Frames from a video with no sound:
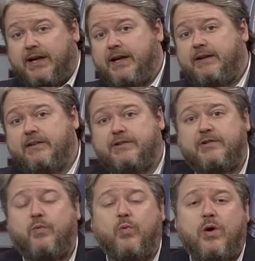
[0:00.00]
He looks
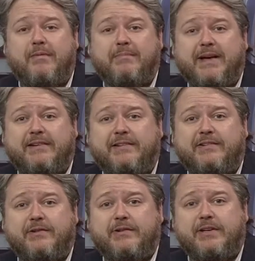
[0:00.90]
at what makes it
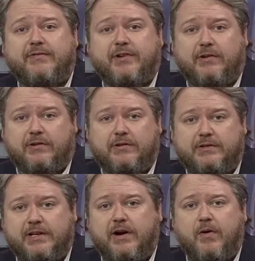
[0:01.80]
so difficult
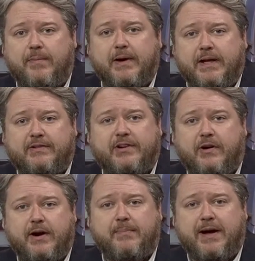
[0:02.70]
to go up against a
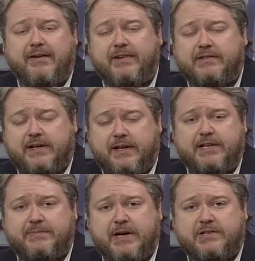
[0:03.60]
hurry up offense like
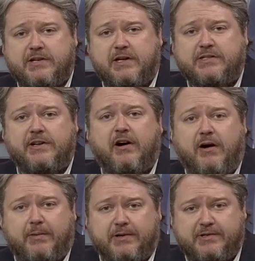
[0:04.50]
Gus Malzahn's and
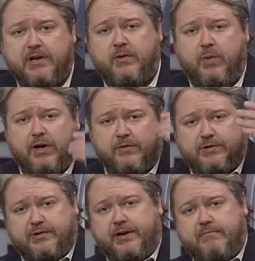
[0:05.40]
Auburn's. Will
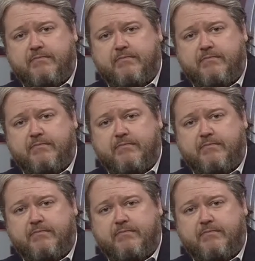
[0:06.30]
Overstreet.